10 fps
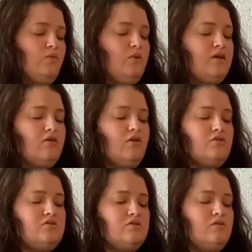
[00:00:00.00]
We can
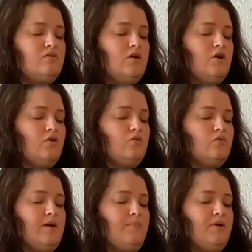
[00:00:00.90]
also
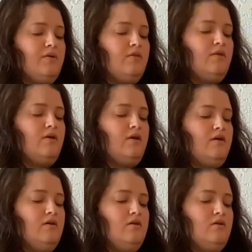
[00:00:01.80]
rip
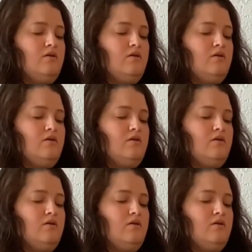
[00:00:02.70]
the